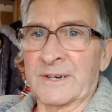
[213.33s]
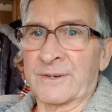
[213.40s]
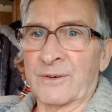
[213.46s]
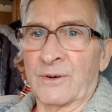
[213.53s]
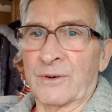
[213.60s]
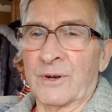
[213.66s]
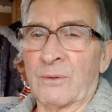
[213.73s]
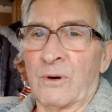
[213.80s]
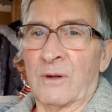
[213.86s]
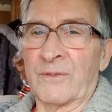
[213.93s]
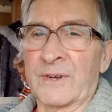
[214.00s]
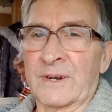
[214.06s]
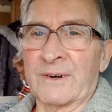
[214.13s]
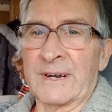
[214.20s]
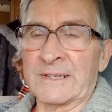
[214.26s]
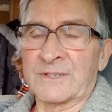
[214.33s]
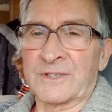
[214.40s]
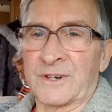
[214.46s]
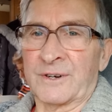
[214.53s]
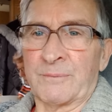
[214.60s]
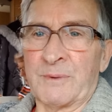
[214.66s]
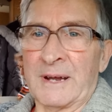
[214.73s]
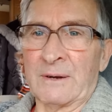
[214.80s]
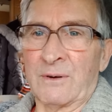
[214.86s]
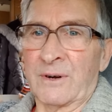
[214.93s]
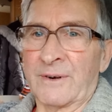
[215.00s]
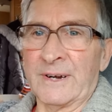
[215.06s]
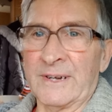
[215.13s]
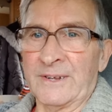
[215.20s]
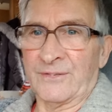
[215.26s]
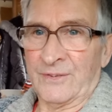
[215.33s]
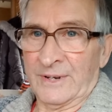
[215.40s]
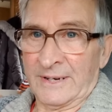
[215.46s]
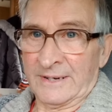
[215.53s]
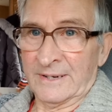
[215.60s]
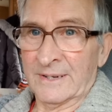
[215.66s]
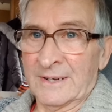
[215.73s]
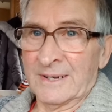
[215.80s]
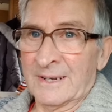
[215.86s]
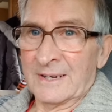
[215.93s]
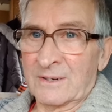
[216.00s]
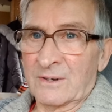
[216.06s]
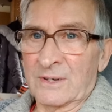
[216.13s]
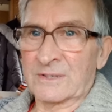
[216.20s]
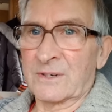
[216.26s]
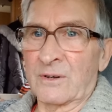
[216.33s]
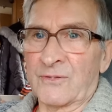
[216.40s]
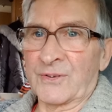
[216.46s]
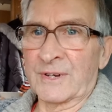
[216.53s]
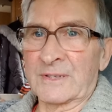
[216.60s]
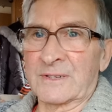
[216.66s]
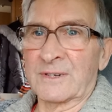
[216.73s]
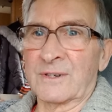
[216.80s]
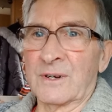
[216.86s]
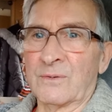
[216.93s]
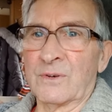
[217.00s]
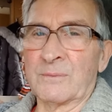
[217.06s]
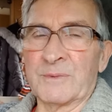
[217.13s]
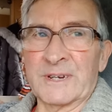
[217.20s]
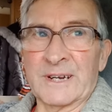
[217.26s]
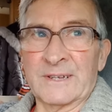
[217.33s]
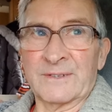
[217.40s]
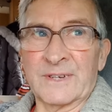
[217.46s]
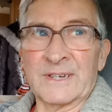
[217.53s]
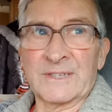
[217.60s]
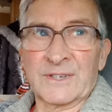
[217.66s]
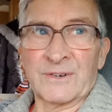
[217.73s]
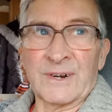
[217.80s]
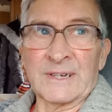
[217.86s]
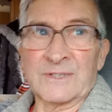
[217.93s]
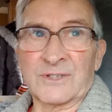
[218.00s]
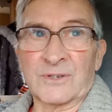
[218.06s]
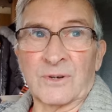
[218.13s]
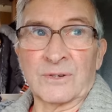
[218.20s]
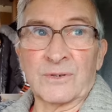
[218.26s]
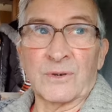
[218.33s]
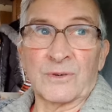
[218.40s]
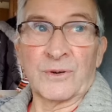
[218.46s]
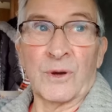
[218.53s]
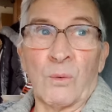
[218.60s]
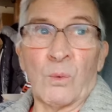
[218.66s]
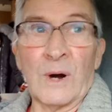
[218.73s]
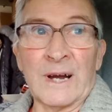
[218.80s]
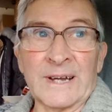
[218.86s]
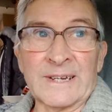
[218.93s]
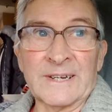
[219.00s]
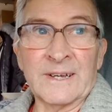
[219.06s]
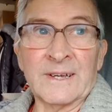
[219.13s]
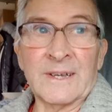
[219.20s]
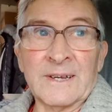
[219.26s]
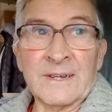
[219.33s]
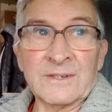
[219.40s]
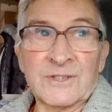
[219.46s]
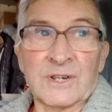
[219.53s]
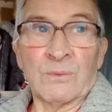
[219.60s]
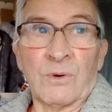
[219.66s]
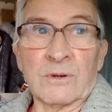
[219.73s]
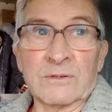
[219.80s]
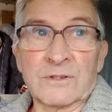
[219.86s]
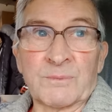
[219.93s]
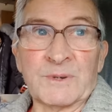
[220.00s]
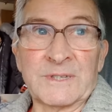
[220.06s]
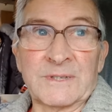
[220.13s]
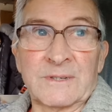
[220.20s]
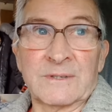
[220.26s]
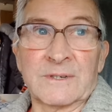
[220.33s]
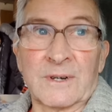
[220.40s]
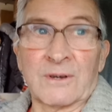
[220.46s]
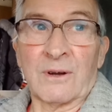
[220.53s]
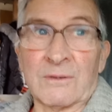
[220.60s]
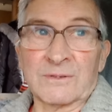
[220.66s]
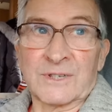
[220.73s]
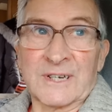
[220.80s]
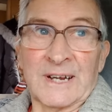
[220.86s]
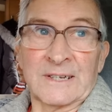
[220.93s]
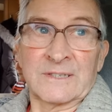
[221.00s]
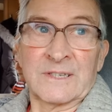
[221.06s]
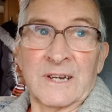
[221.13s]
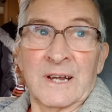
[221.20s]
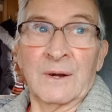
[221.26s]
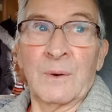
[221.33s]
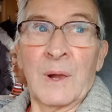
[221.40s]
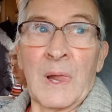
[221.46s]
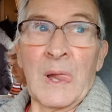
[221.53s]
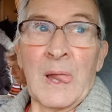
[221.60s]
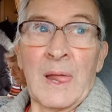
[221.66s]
I don't know what the grants are about or anything. It's nothing to do with me, these grants, so I don't know why she wants me to contact you.